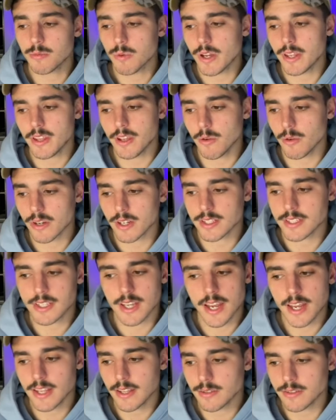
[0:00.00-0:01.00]
Whether you want to
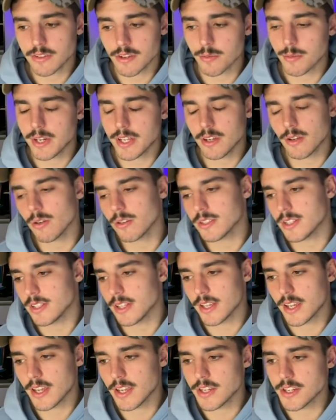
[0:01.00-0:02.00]
say there's too many cooks in
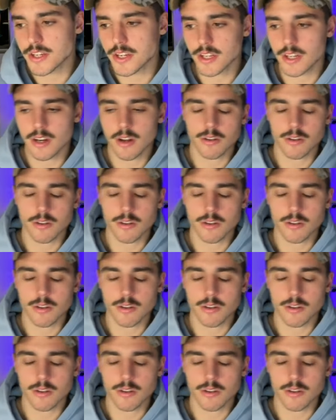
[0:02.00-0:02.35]
the kitchen,